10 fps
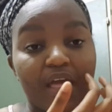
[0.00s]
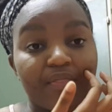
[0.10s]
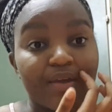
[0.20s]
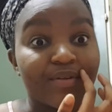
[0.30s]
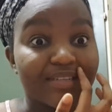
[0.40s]

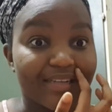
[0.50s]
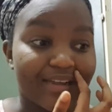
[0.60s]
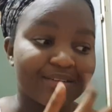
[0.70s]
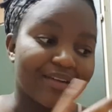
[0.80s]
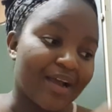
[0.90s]
and then we
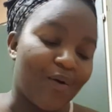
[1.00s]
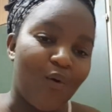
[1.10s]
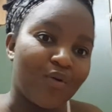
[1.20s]
decided to like